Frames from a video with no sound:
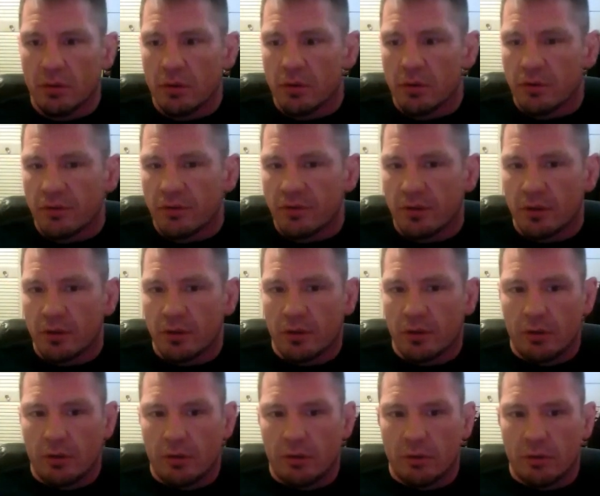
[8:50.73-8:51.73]
So,
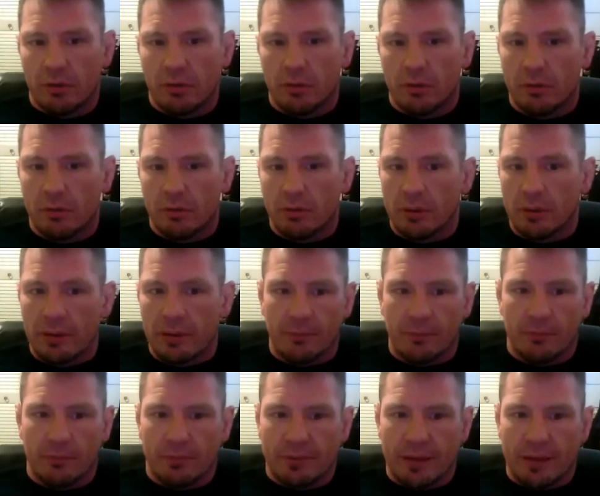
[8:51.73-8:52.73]

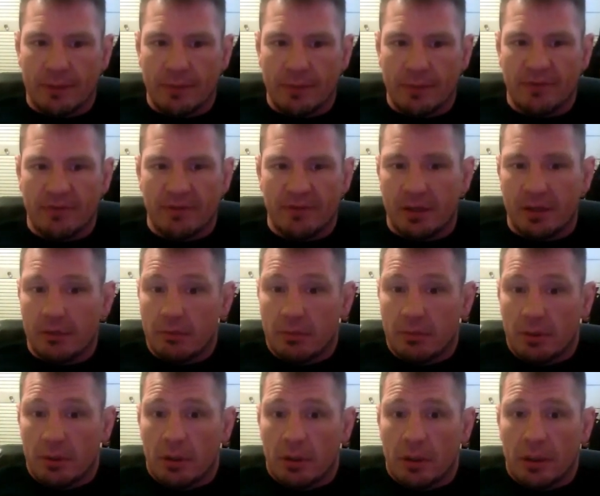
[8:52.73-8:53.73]
with that being said,
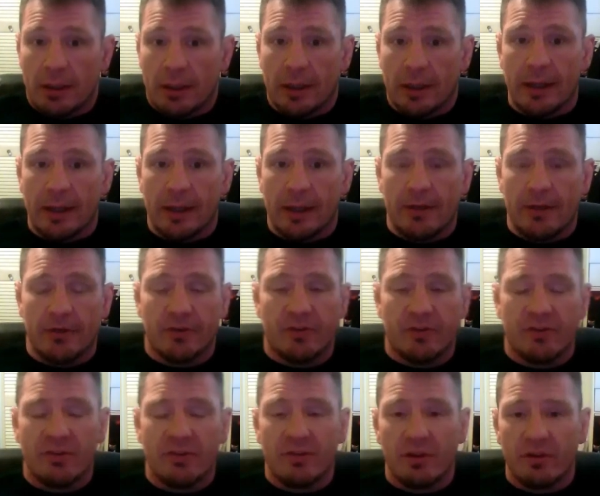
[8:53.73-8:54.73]
I got
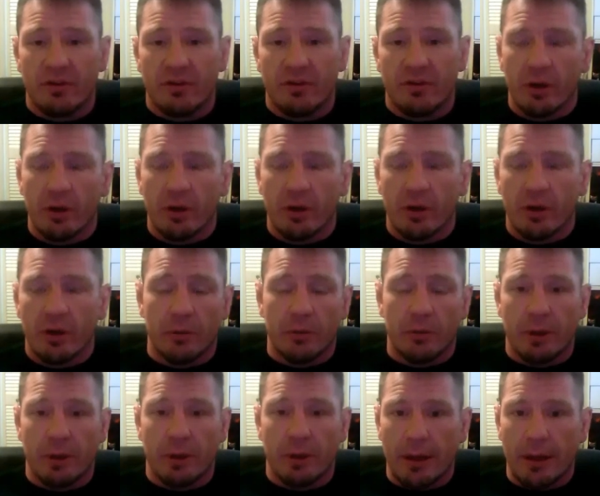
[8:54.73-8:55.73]
Anderson Silva knocking him
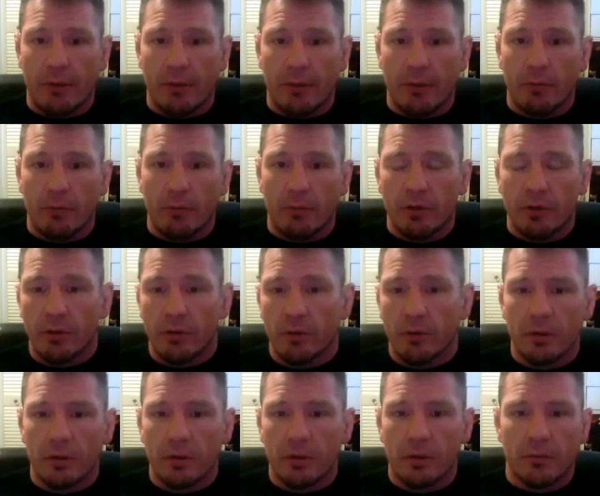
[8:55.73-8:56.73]
out at will
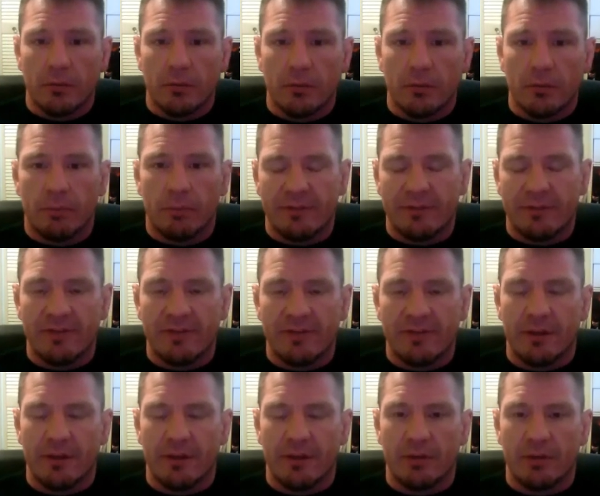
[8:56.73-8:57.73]
by the
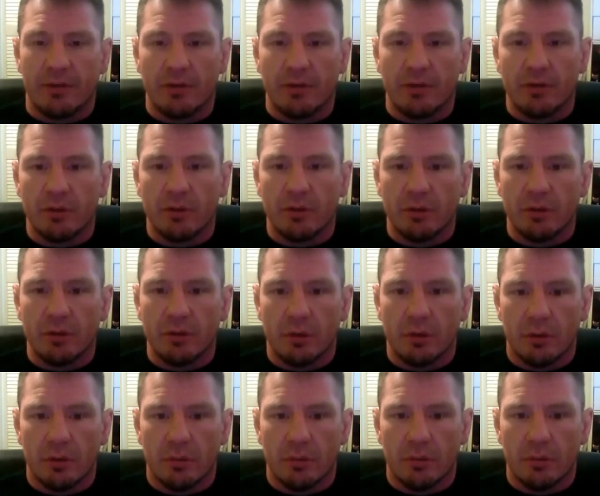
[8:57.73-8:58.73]
second round.
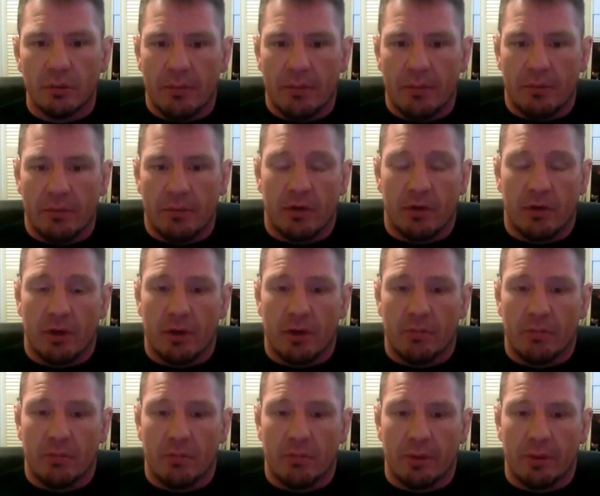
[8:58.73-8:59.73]
I mean, I could be wrong,
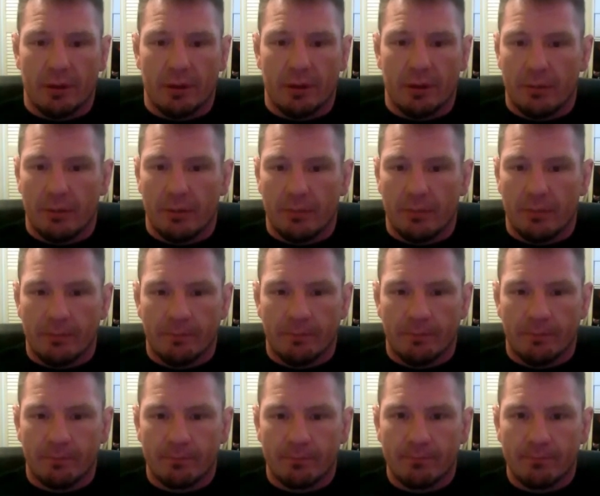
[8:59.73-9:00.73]
but
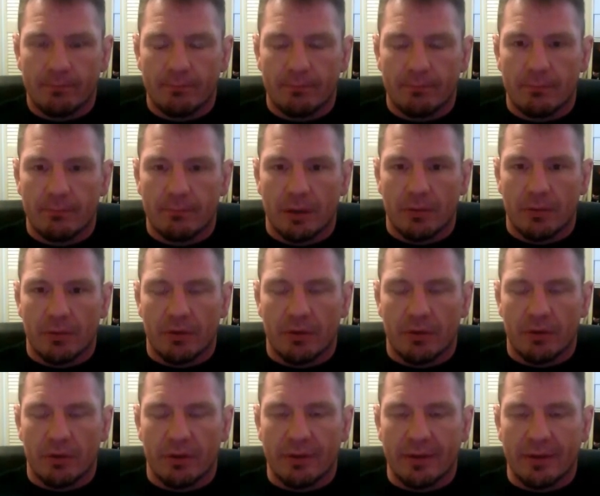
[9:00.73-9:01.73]
I
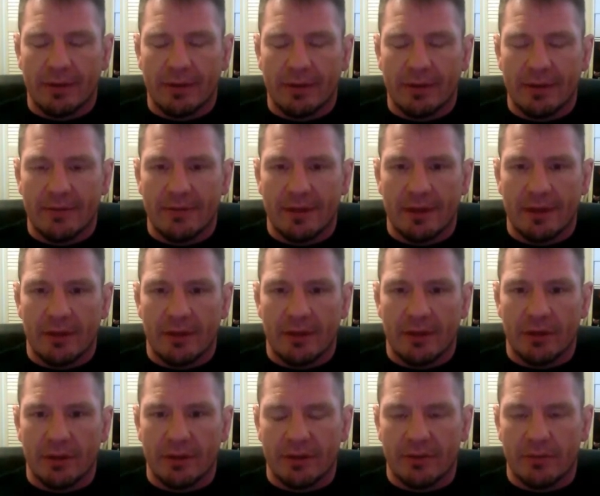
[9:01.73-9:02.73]
really think he's
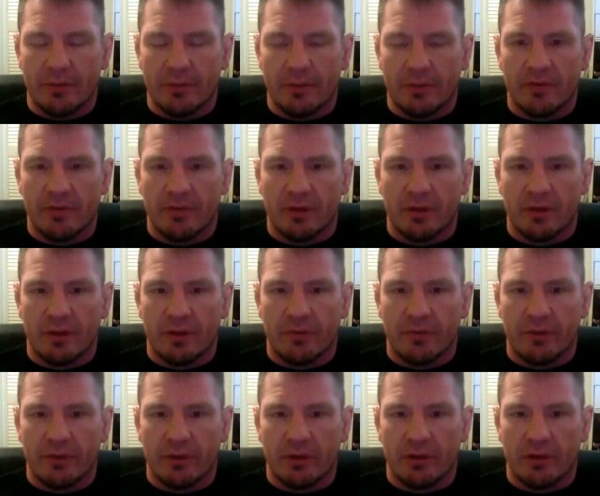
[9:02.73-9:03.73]
angry, I think he's pissed
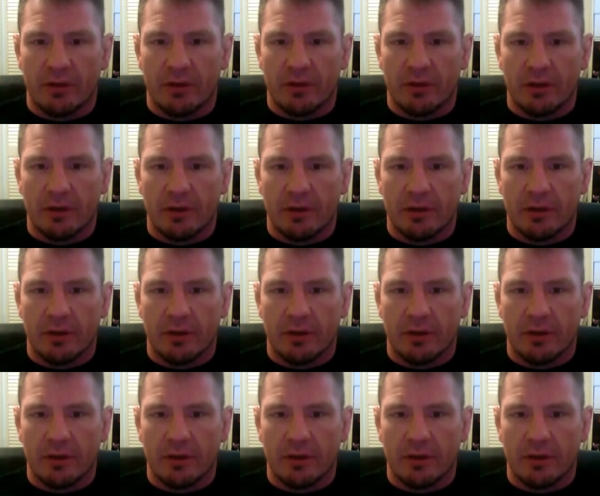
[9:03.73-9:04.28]
off, and I